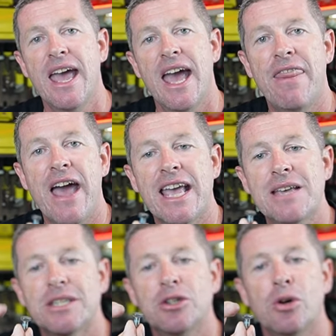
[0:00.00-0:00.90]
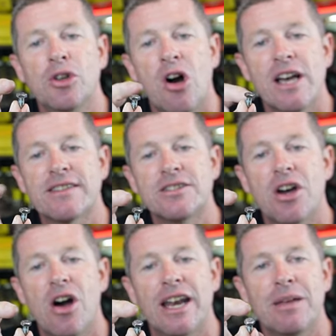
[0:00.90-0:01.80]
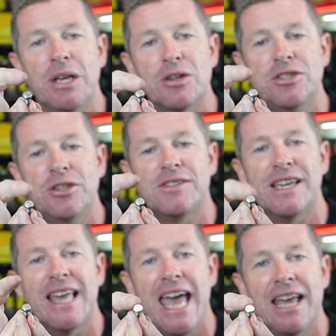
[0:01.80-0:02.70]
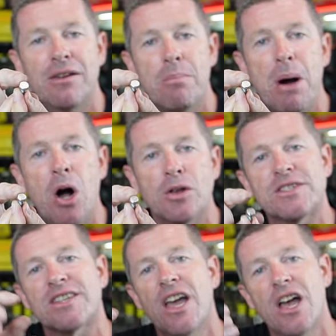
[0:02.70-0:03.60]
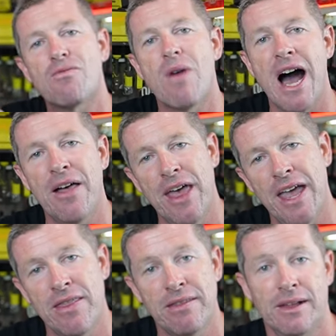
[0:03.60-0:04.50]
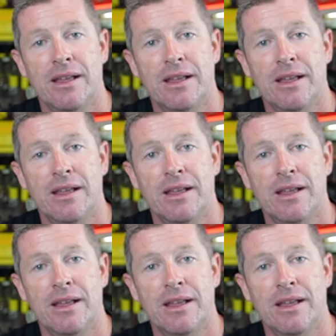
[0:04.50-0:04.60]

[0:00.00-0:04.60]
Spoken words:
And that keeps it all nice and tidy because you see the head of the bolts rather than